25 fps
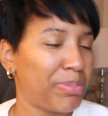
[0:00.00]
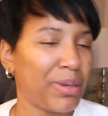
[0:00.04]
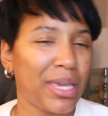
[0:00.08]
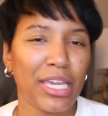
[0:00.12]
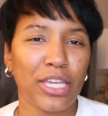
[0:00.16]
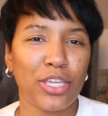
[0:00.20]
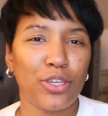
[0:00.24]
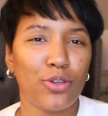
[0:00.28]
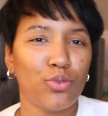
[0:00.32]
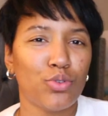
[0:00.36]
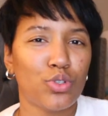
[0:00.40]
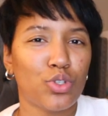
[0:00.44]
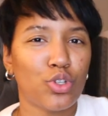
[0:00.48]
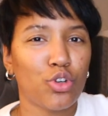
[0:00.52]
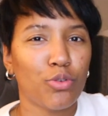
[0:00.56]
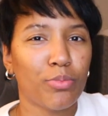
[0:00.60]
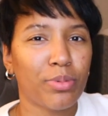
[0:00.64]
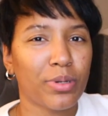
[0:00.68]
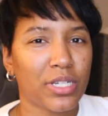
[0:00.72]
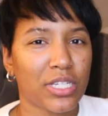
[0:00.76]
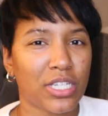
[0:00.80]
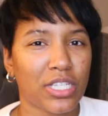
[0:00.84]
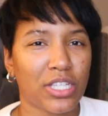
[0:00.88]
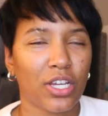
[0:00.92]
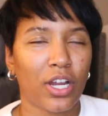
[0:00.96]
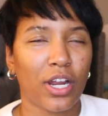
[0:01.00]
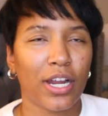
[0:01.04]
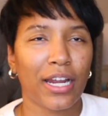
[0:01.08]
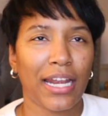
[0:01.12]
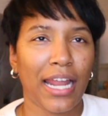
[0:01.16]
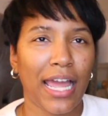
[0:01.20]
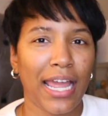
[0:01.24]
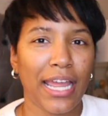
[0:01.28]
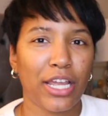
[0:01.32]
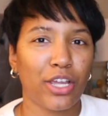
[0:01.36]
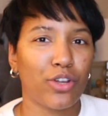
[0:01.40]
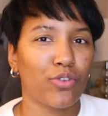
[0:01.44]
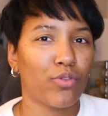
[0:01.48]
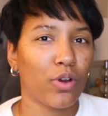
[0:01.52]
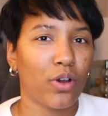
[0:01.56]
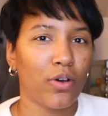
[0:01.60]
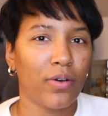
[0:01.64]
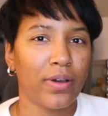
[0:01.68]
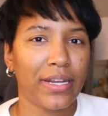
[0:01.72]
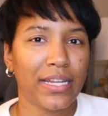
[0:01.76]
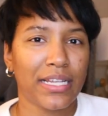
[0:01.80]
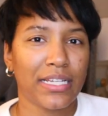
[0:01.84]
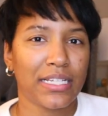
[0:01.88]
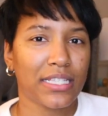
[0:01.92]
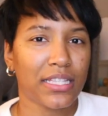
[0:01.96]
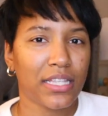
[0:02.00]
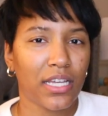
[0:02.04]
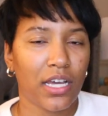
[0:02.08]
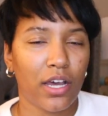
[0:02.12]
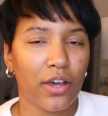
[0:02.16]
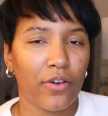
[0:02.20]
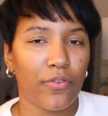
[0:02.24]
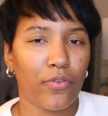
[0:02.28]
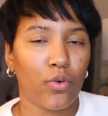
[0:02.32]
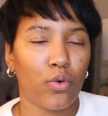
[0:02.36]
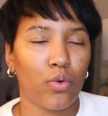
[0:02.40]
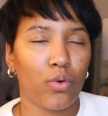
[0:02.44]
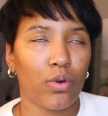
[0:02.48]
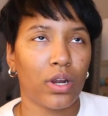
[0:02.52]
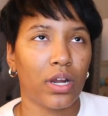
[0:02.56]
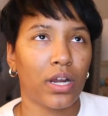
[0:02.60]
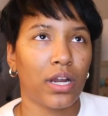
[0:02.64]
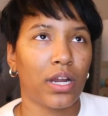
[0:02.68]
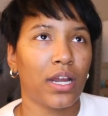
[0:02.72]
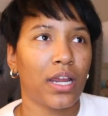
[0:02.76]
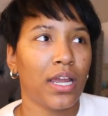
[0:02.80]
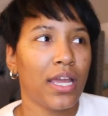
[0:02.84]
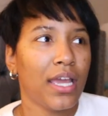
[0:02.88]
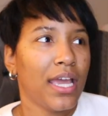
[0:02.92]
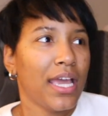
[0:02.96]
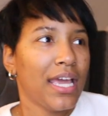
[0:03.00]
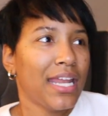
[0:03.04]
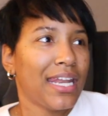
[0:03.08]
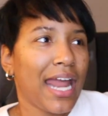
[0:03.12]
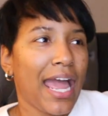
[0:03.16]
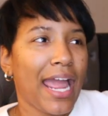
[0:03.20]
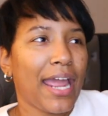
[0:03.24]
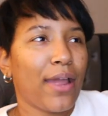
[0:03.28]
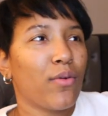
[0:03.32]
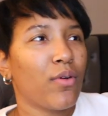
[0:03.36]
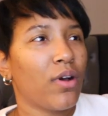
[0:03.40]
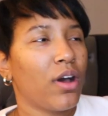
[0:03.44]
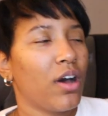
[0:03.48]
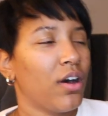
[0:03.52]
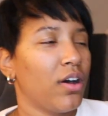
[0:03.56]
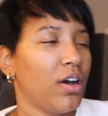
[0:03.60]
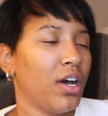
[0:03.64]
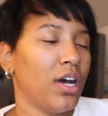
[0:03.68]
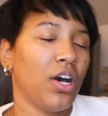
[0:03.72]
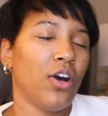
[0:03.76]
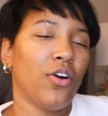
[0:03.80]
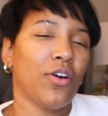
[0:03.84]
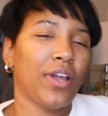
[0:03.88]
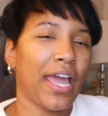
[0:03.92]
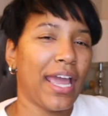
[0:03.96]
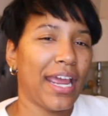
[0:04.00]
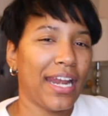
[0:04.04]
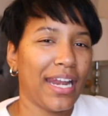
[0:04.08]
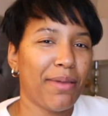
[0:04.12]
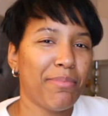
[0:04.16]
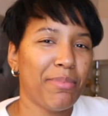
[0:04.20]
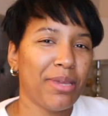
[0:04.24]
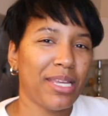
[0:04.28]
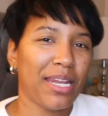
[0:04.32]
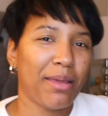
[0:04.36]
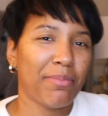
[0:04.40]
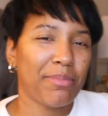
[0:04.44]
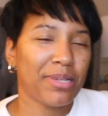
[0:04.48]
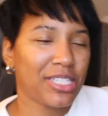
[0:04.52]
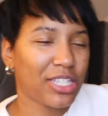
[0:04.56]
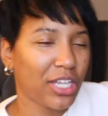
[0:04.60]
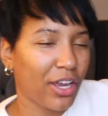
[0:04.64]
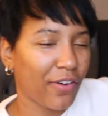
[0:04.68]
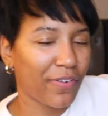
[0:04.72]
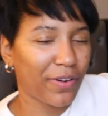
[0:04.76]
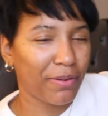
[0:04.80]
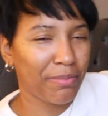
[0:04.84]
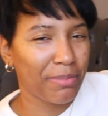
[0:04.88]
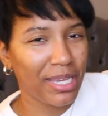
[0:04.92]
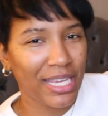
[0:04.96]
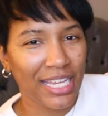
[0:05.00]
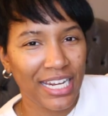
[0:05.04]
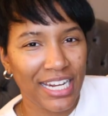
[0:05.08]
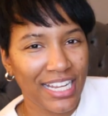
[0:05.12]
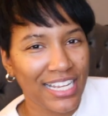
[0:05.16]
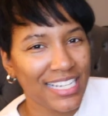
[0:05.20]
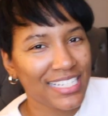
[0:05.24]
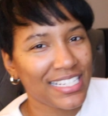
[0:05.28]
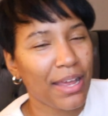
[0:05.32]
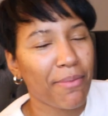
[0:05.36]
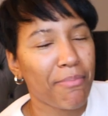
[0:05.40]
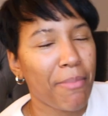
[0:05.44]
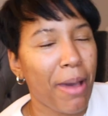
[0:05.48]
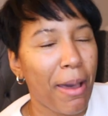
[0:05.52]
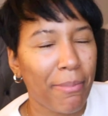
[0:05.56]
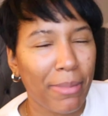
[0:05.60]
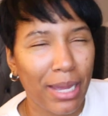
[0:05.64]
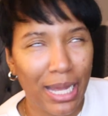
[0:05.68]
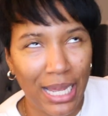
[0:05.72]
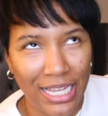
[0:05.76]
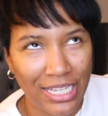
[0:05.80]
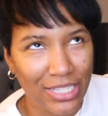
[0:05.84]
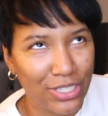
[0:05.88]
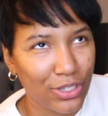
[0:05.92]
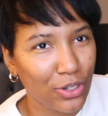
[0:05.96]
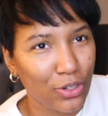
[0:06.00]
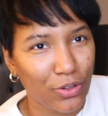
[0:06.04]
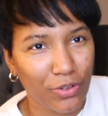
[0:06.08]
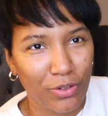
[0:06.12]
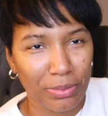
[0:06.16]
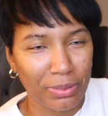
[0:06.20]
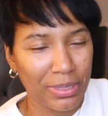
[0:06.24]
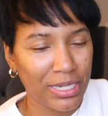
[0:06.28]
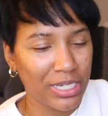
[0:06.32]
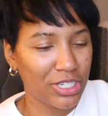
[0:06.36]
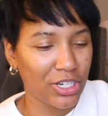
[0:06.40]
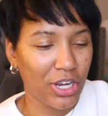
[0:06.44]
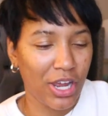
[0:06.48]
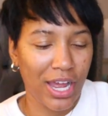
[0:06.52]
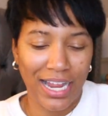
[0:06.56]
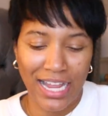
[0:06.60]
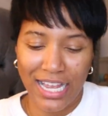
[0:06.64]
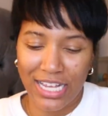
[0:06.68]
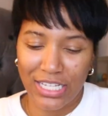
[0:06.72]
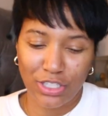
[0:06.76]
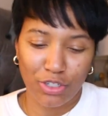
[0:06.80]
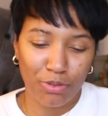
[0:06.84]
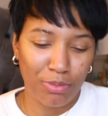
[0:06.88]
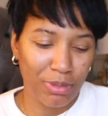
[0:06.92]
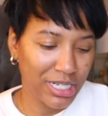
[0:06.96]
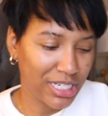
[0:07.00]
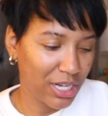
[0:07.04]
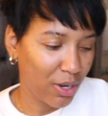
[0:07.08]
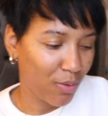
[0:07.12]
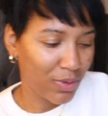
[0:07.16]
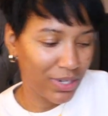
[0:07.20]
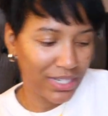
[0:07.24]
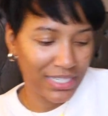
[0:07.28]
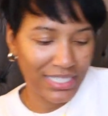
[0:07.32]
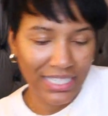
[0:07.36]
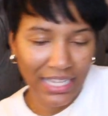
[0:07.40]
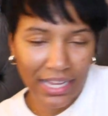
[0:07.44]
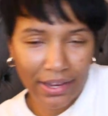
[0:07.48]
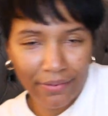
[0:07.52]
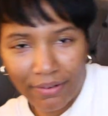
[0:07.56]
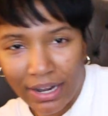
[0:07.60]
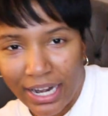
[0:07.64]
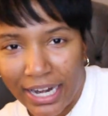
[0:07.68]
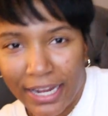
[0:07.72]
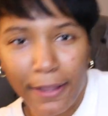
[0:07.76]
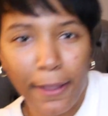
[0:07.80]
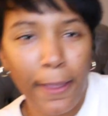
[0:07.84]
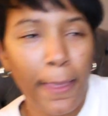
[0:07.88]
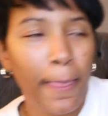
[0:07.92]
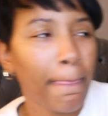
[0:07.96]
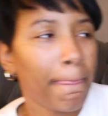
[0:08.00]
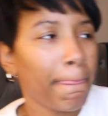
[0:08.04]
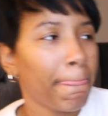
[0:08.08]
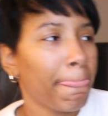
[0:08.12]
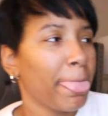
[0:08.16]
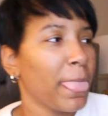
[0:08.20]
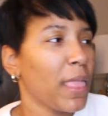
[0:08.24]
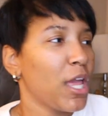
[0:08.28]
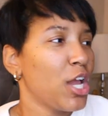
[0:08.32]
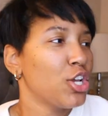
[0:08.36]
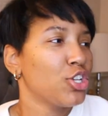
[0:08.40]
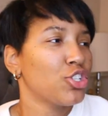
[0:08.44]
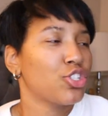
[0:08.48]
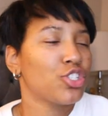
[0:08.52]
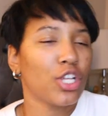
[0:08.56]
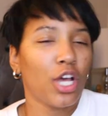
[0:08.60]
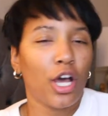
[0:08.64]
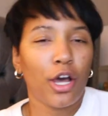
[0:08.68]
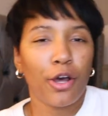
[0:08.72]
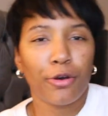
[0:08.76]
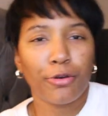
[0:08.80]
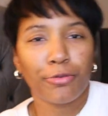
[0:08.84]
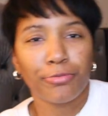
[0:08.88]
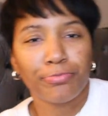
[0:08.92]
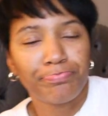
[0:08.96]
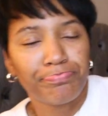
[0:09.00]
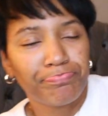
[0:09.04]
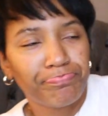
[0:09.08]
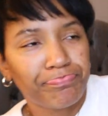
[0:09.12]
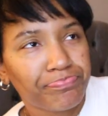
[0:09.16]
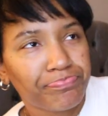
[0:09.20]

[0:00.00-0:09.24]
big youtubers start like growing and stuff or like oh, okay let me let me start from the beginning because my mind's all over the place y'all i got so much i want to say right so